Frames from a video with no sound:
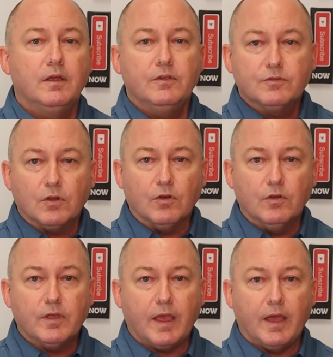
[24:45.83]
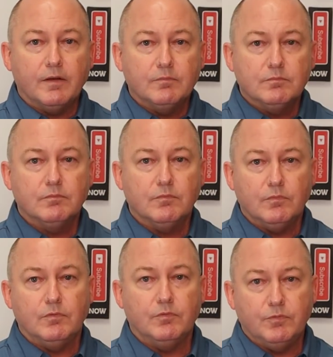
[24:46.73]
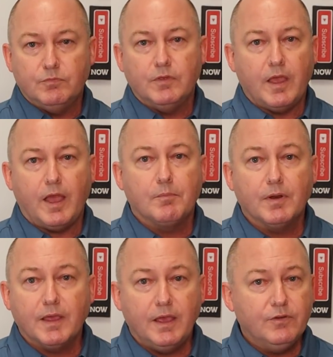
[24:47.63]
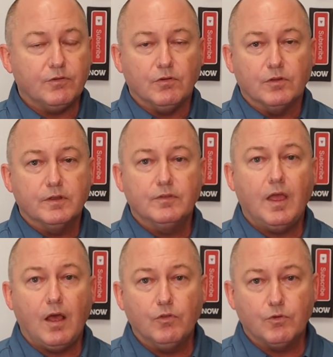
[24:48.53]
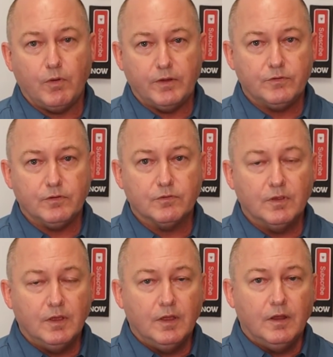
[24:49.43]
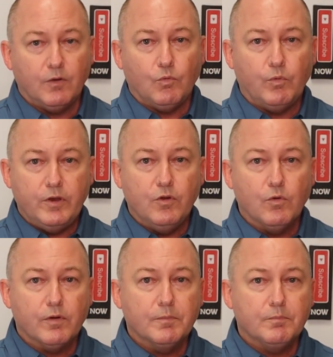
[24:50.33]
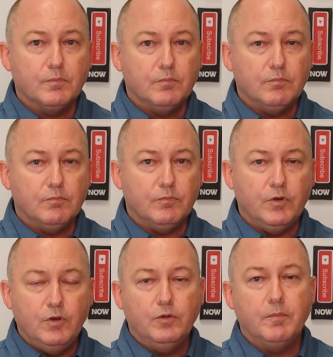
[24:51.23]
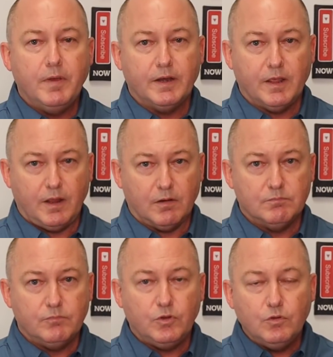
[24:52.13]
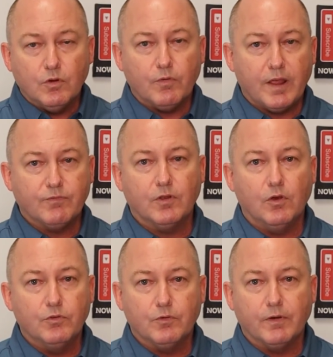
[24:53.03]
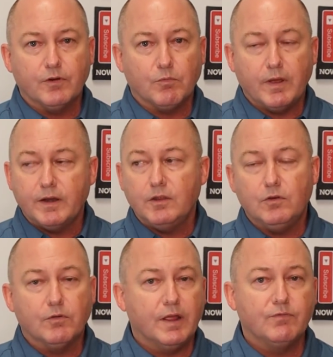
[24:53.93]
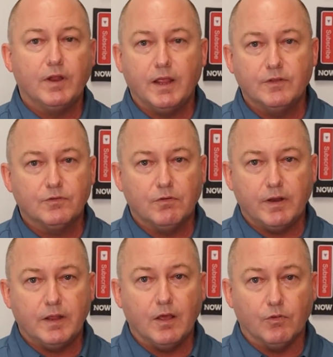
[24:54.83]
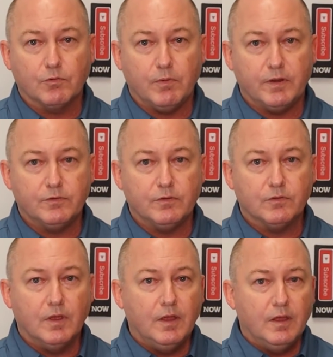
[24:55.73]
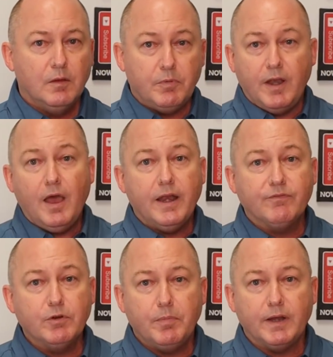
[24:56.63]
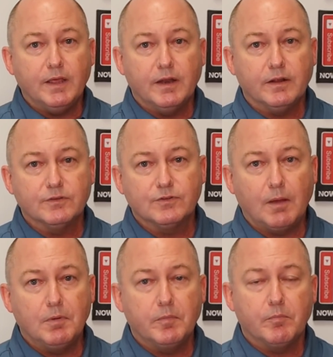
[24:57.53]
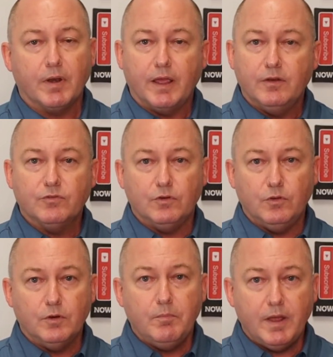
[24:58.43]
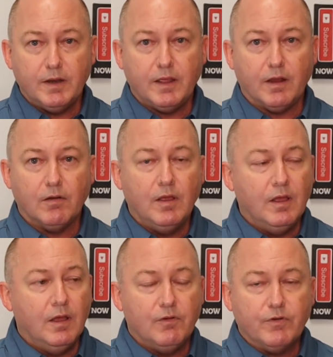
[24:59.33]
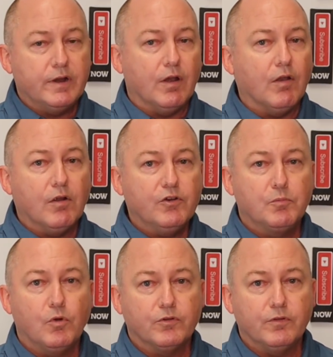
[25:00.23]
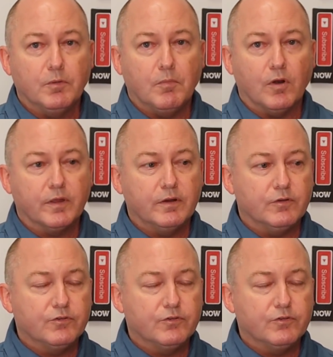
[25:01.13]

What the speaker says: is to look at the application. Look at the health questions. When you're new to Medicare, you don't have to go through underwriting, you don't have to answer any health questions. But not everybody getting a supplement plan is new to Medicare. A very large portion of the market are